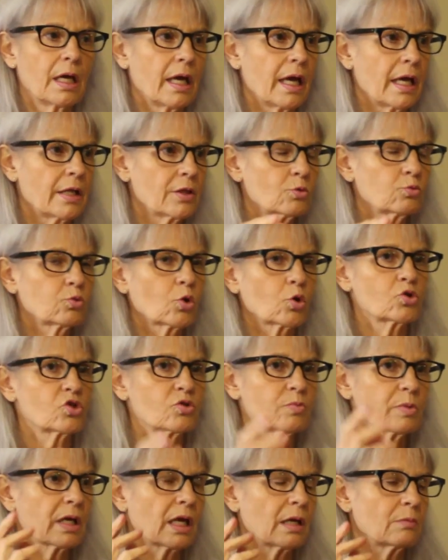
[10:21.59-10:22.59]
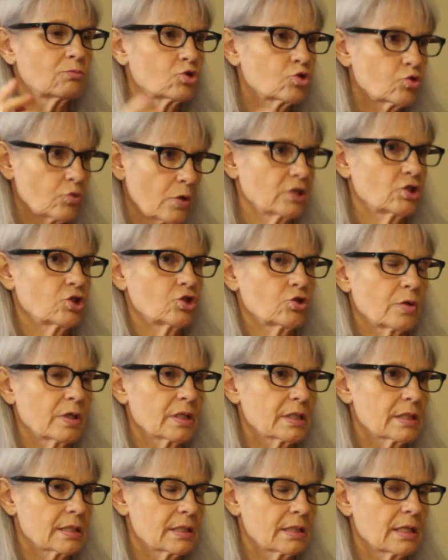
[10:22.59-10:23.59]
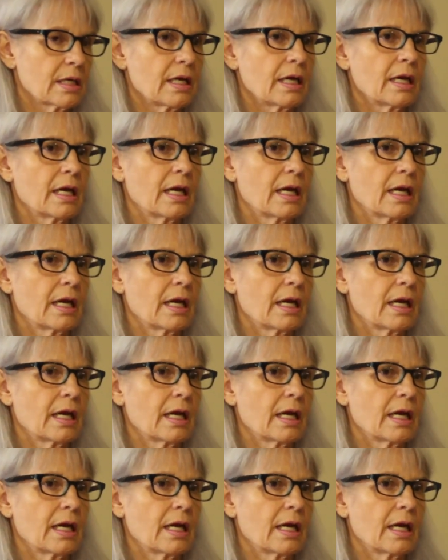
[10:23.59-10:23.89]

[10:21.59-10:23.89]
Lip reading: and the roads became treacherous,